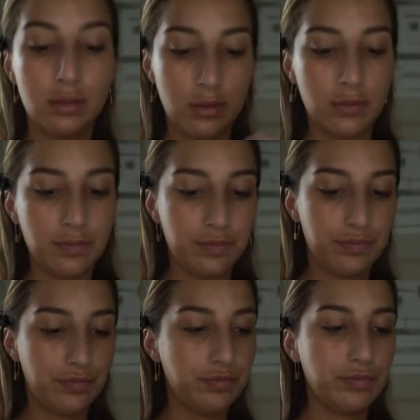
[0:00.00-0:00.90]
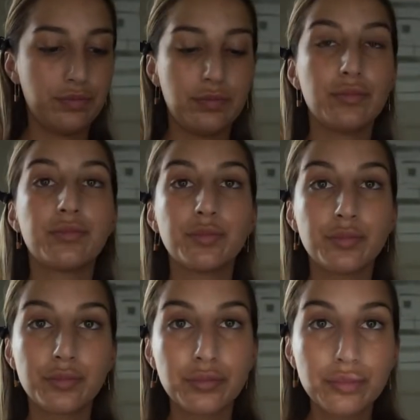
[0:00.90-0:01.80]

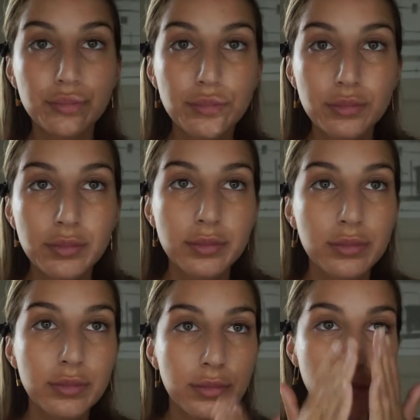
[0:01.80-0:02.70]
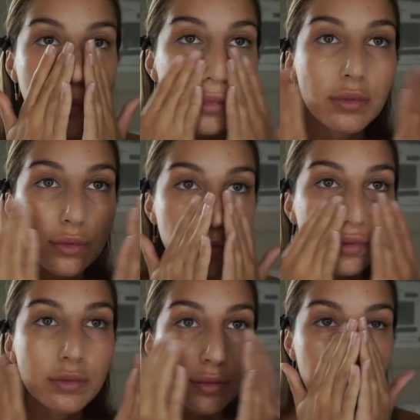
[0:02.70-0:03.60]

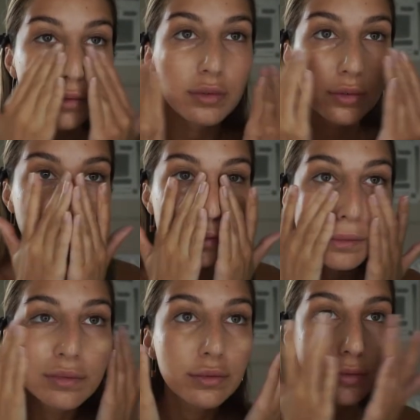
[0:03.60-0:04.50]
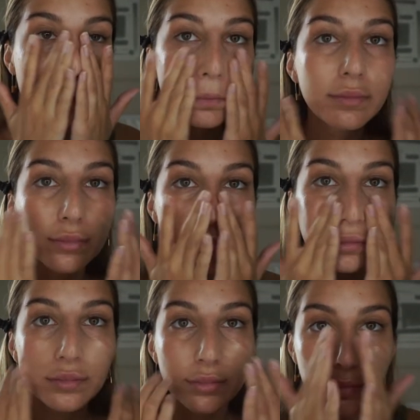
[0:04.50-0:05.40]

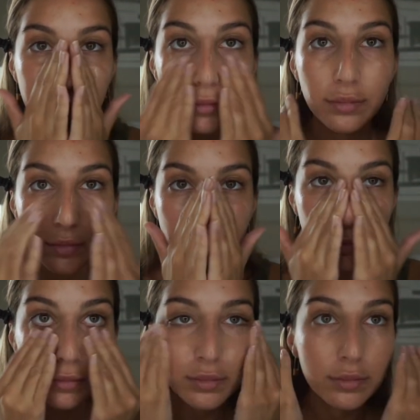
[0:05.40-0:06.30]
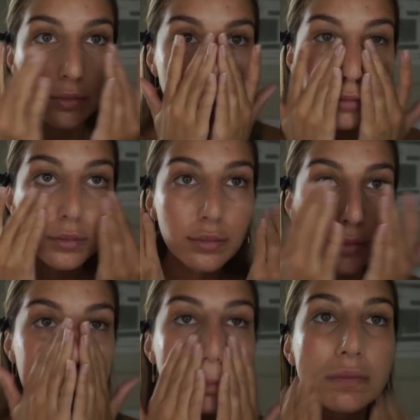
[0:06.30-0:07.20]

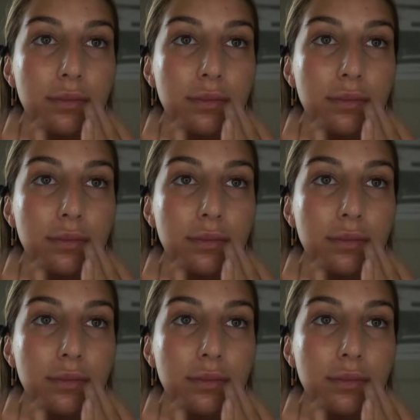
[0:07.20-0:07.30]
(no one is talking)